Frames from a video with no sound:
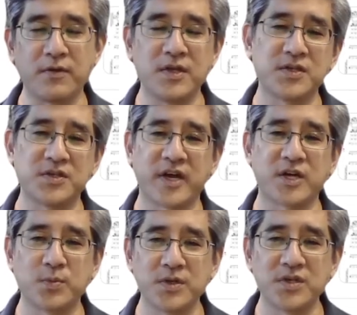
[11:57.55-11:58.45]
for these
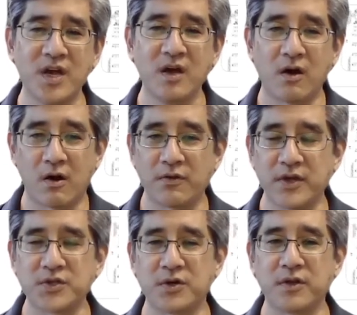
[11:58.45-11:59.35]
attachments. Are
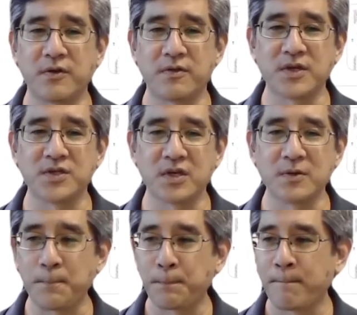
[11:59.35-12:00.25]
they turning their things in?